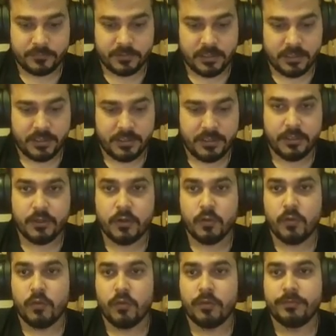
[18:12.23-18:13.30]

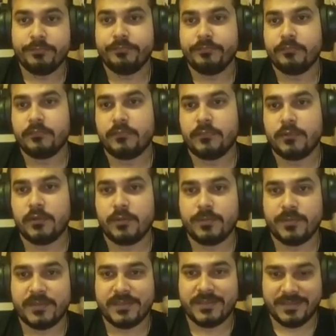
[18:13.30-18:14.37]
into,
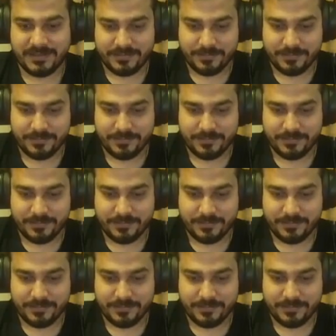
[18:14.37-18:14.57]
oops,